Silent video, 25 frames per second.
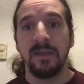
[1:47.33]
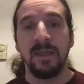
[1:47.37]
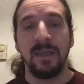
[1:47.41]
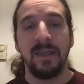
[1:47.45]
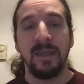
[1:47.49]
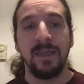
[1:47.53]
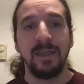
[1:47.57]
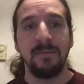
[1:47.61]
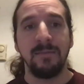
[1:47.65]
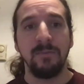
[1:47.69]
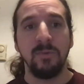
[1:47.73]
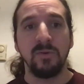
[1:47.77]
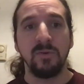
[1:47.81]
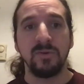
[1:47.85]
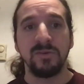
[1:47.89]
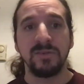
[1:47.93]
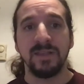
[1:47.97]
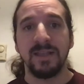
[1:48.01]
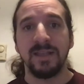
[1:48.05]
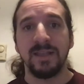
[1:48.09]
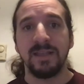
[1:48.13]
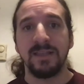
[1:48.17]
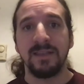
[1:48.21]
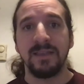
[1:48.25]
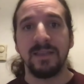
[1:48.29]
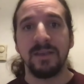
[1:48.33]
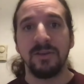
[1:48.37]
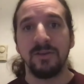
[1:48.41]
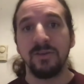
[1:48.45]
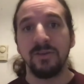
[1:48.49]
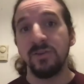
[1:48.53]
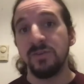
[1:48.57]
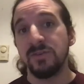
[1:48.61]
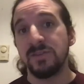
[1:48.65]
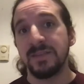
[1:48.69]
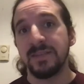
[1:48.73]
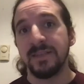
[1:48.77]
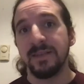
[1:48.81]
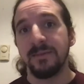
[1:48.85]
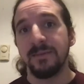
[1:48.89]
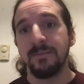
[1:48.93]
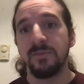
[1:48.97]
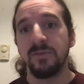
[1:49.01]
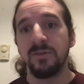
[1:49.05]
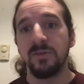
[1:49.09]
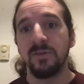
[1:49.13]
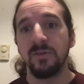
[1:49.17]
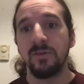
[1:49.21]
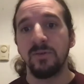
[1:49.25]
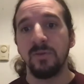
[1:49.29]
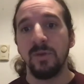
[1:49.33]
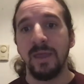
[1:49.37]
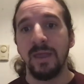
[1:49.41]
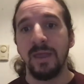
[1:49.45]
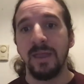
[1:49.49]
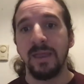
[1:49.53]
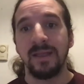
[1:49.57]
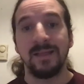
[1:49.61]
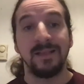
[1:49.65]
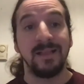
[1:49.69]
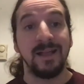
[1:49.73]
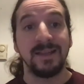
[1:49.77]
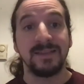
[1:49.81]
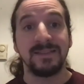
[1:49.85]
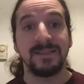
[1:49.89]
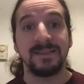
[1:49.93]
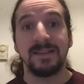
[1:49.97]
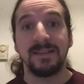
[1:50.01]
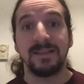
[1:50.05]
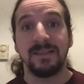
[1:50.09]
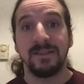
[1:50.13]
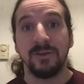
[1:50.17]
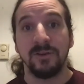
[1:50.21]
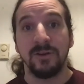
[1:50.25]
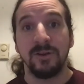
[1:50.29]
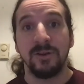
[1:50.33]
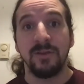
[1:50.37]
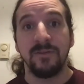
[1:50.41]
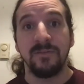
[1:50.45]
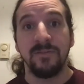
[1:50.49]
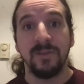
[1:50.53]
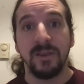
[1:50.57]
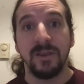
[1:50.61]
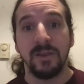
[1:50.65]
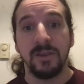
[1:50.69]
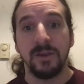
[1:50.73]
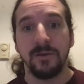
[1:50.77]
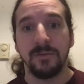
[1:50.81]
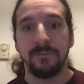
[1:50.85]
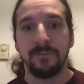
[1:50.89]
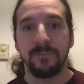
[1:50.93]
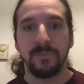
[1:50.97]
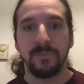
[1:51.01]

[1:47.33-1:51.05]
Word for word: and most likely introducing them to a classic literary figure.